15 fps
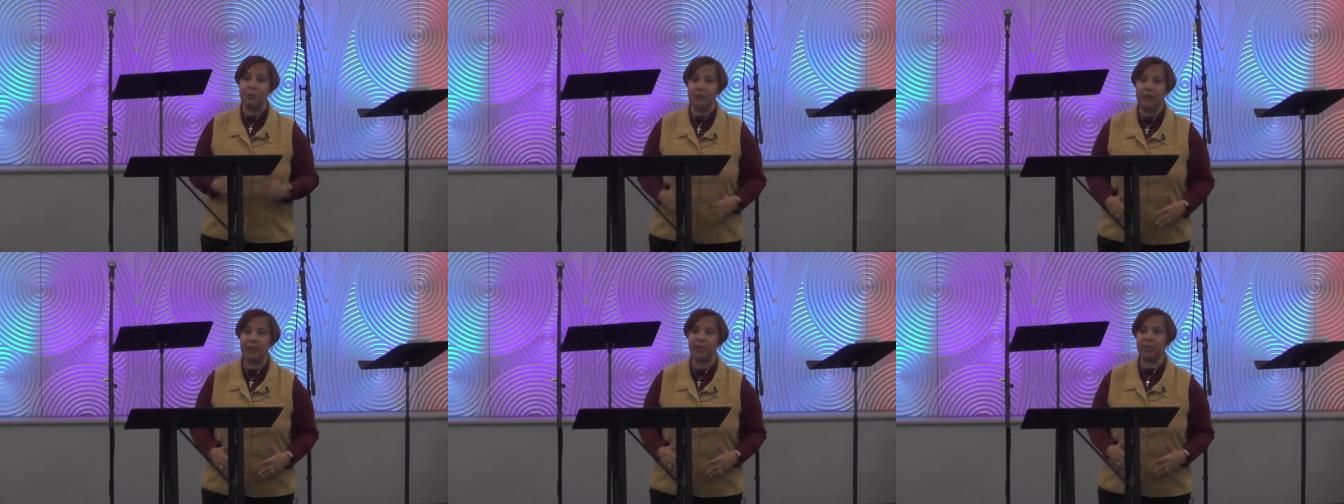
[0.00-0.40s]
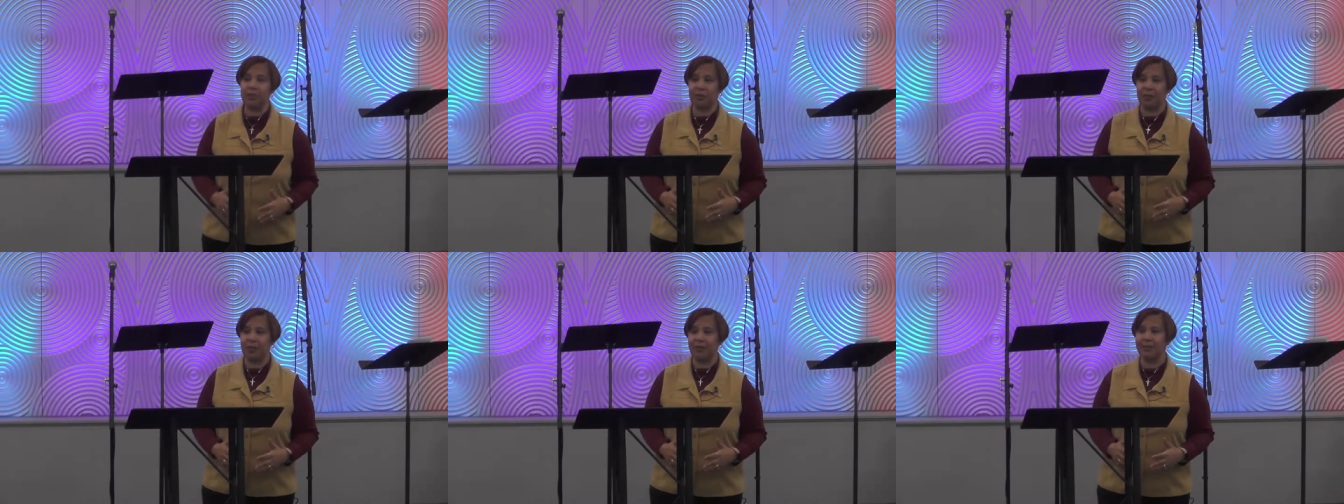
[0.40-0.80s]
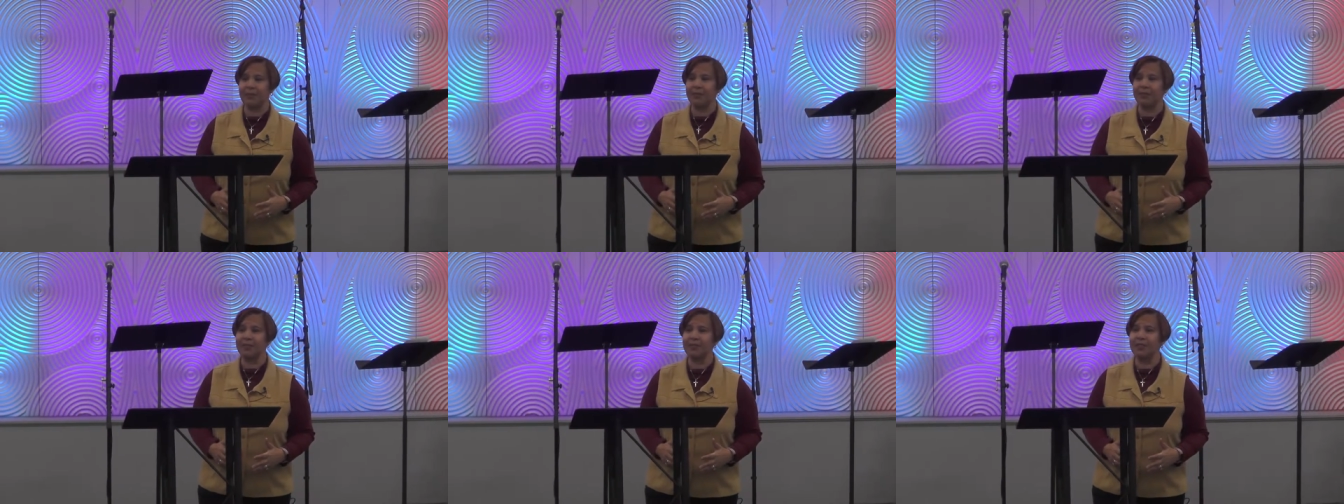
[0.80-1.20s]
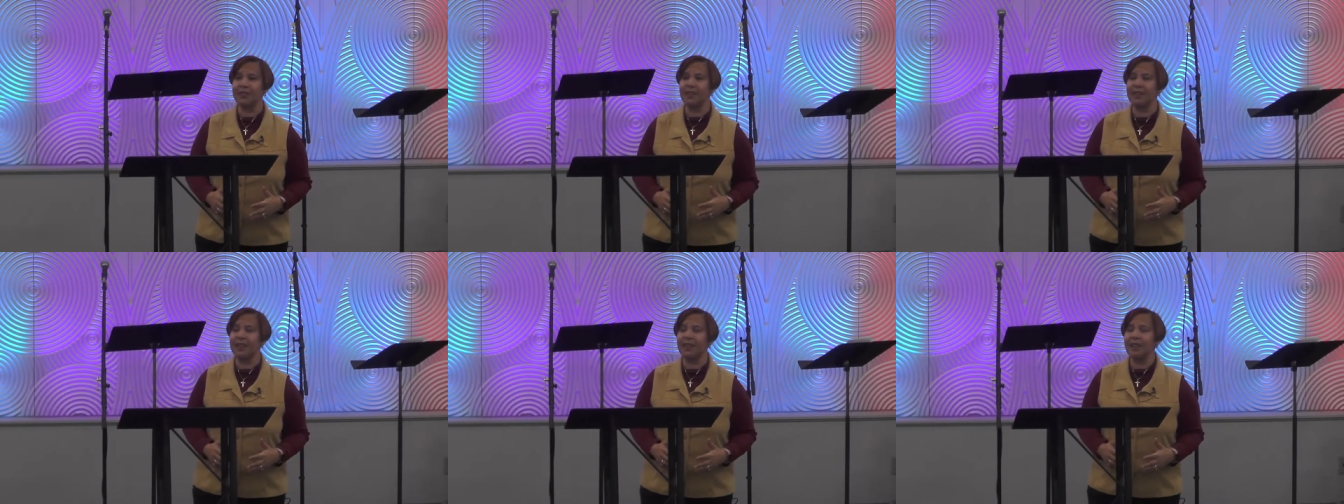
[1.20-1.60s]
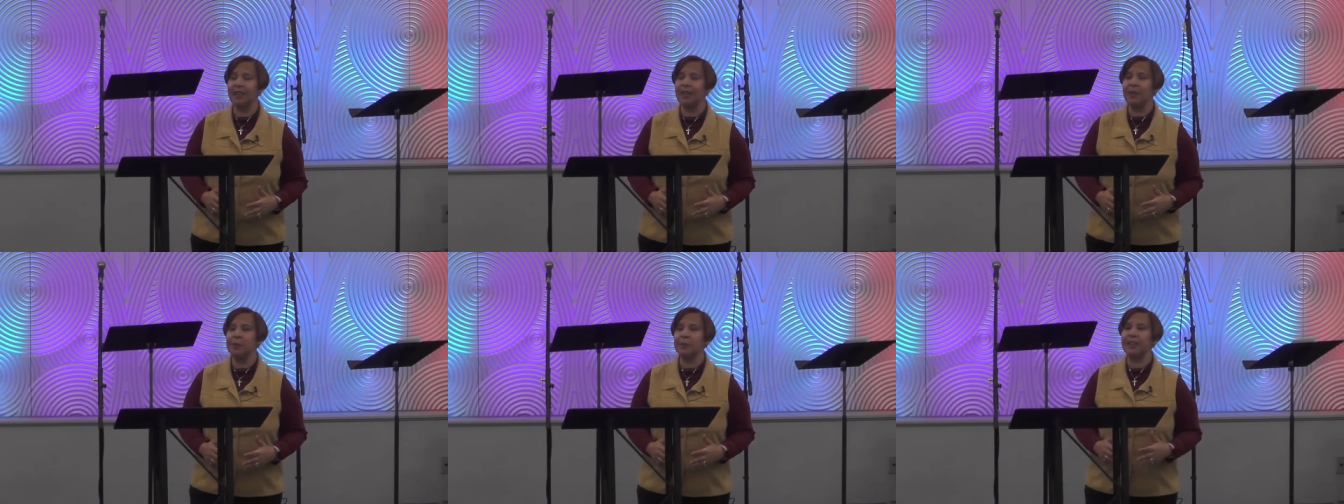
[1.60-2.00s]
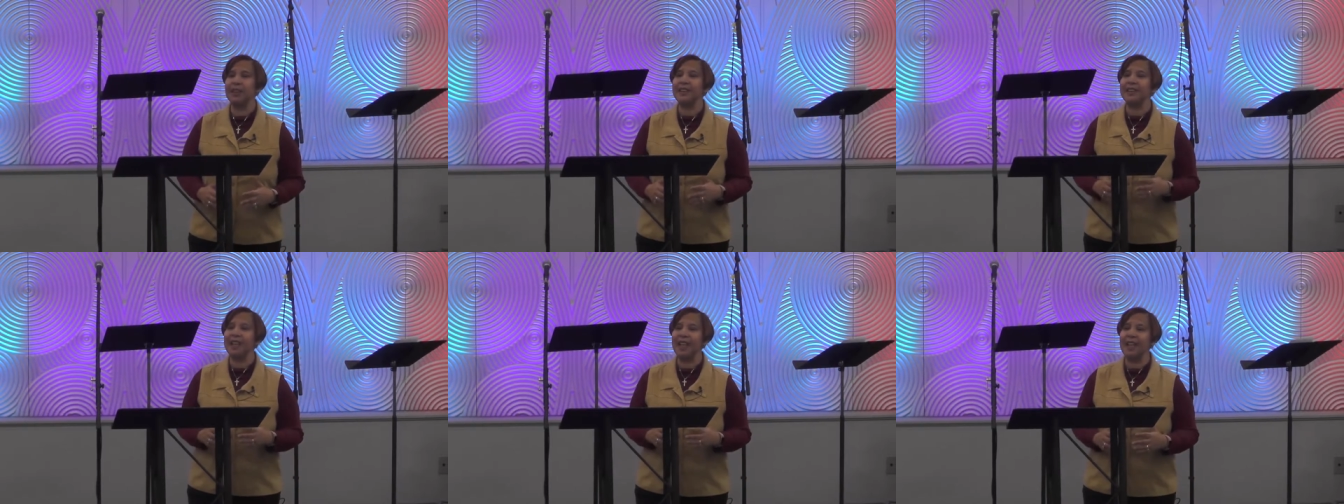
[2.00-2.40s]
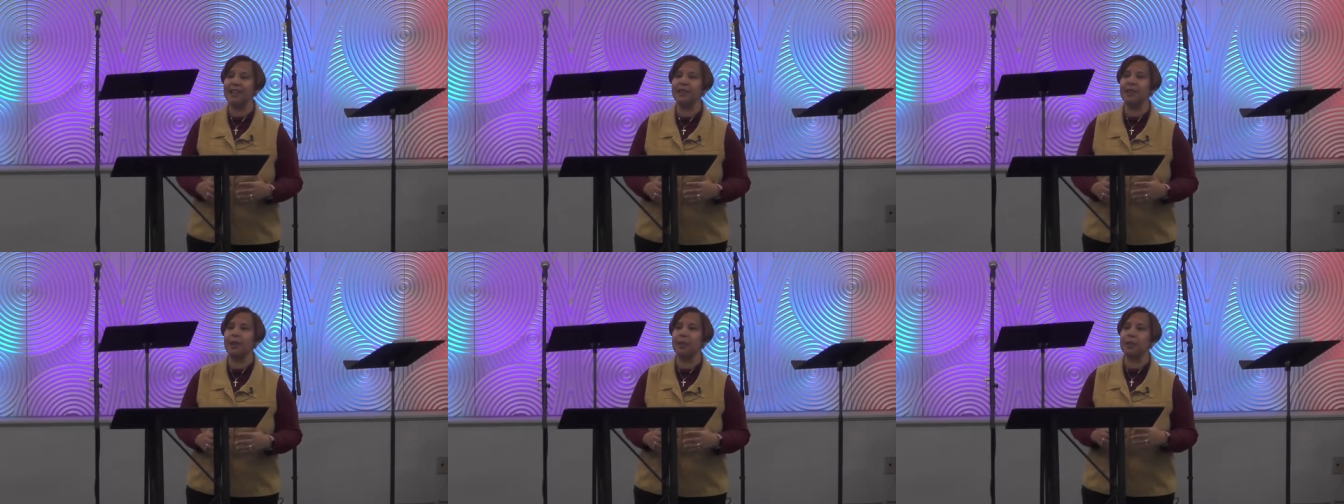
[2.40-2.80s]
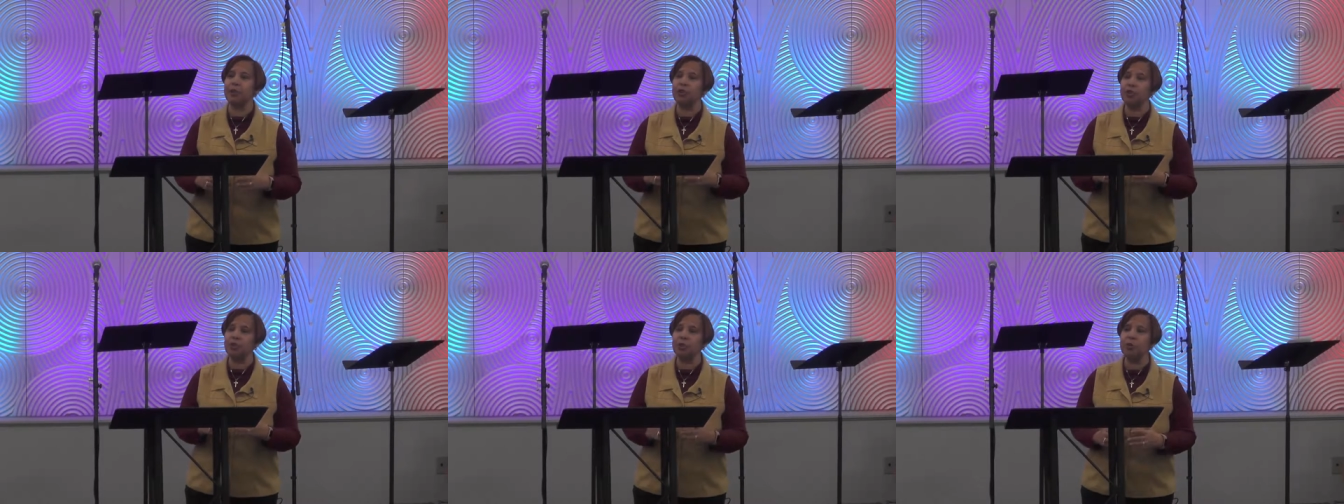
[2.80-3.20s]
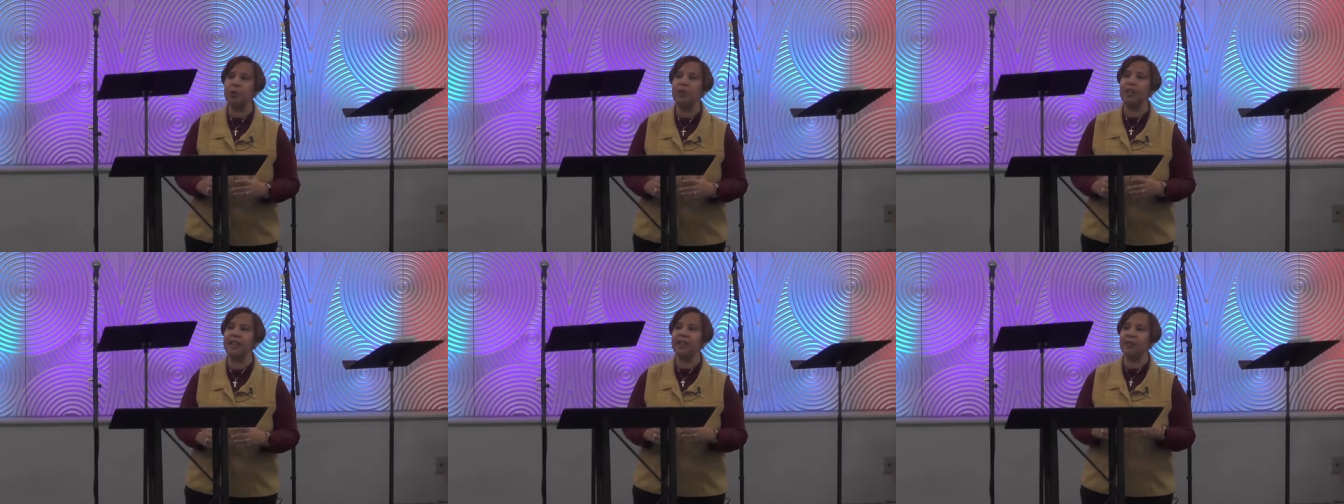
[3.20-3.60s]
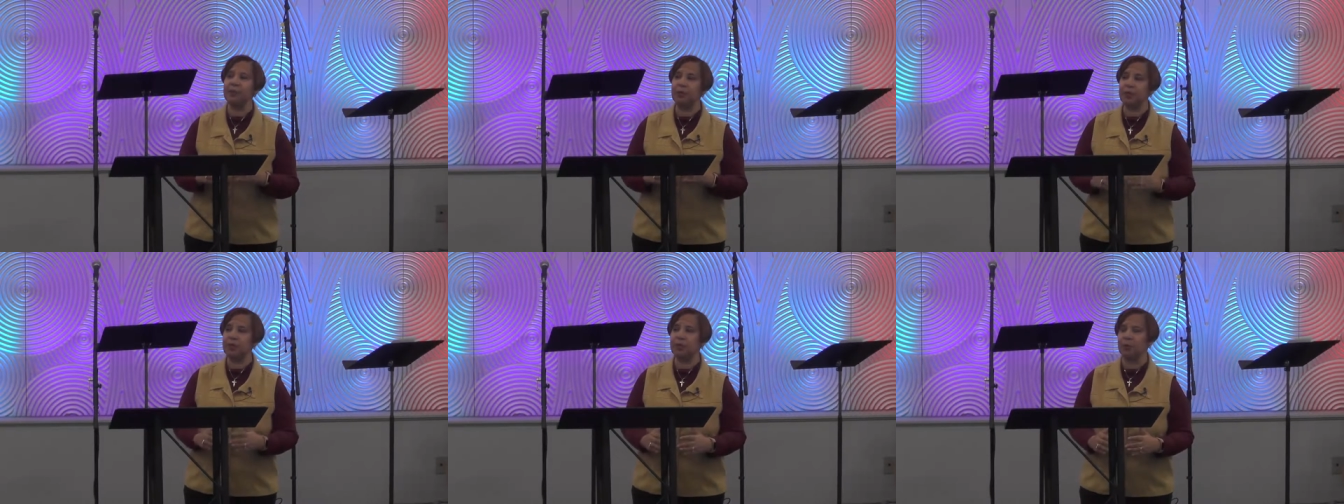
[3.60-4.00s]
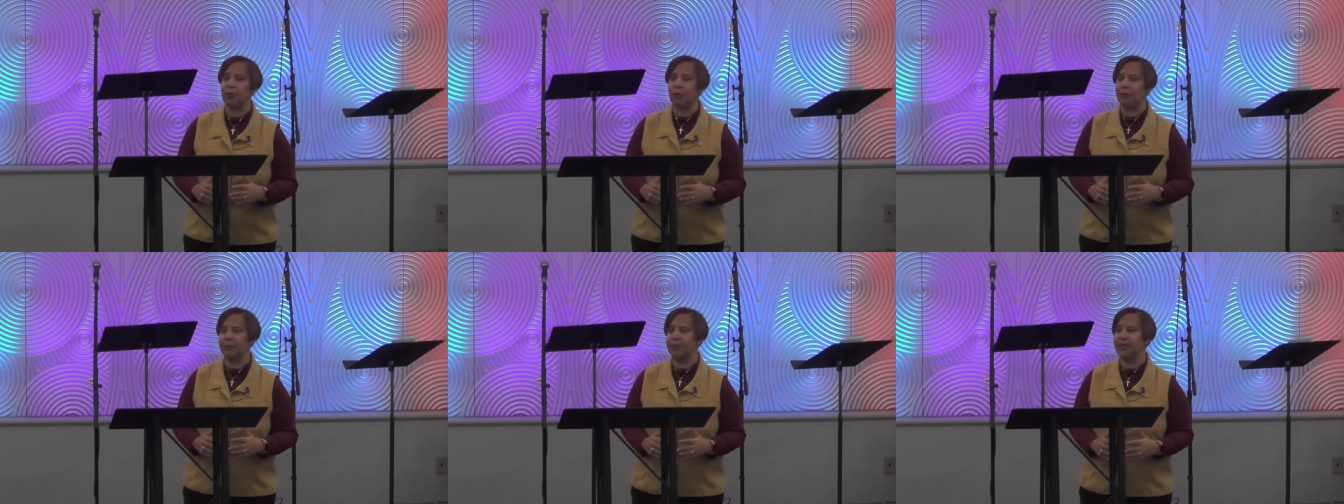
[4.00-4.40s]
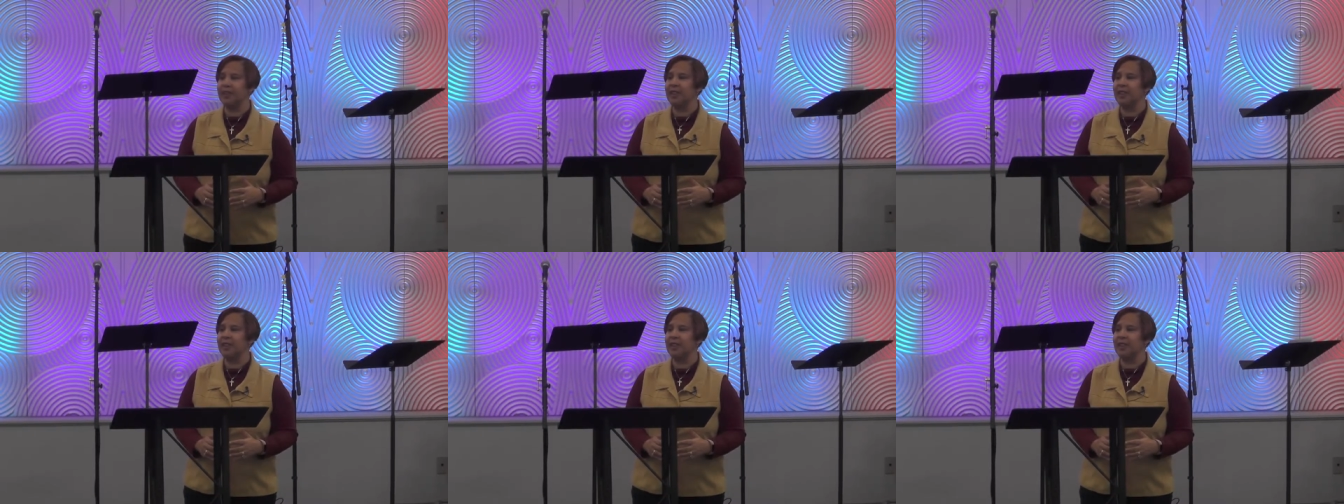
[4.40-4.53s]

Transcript: ministry. But it takes a mature individual